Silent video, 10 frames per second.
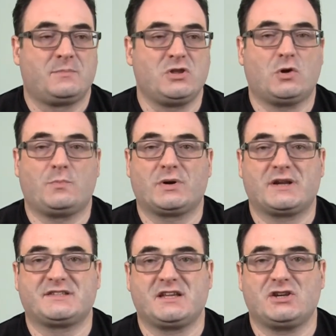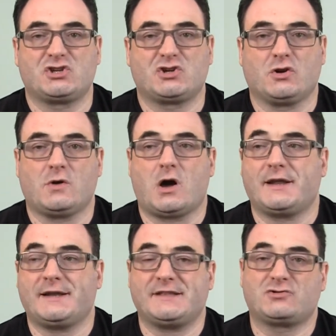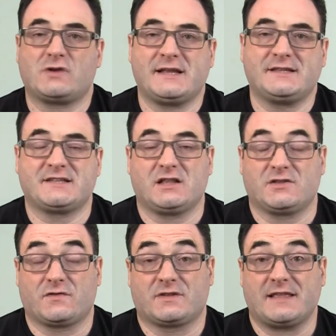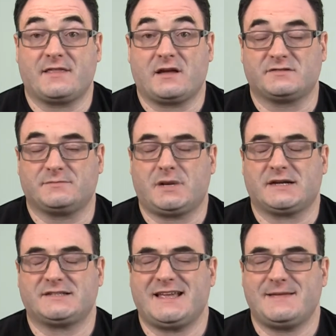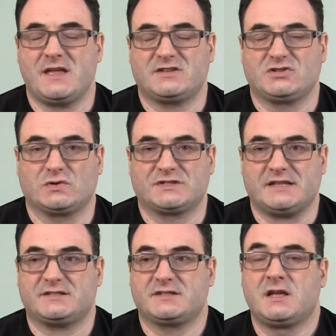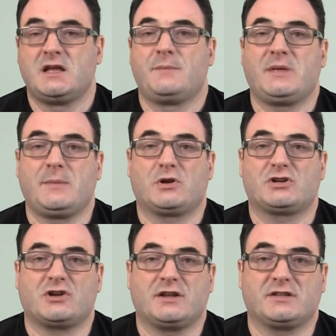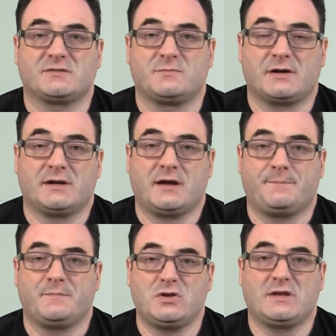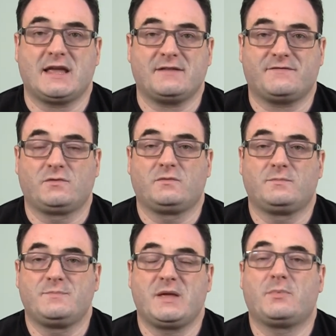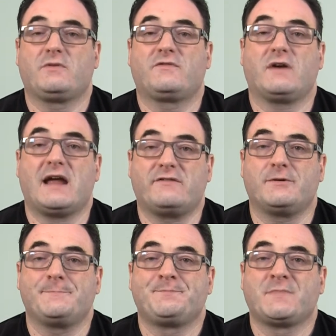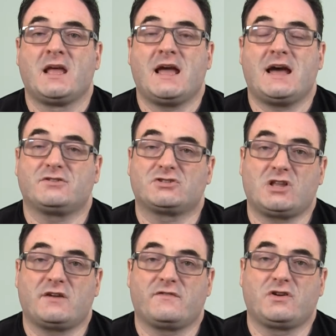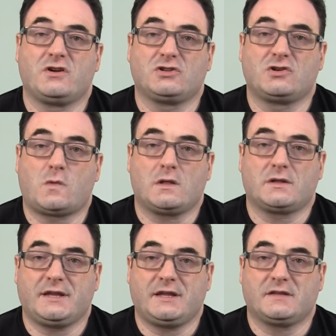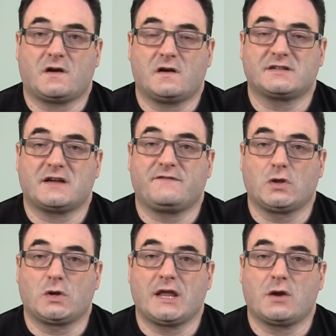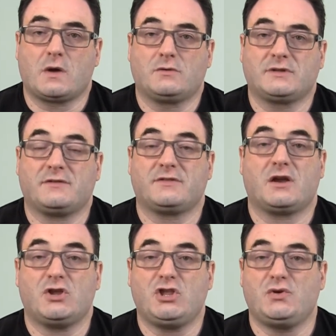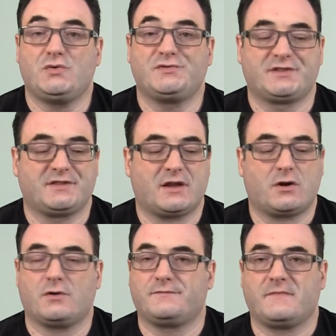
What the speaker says: You know, put a signature on it and try and sell it for $10,000. It makes no sense. People are starting to smarten up. You can't fool people forever. And there's a lot of good quality guitars floating around out there used that are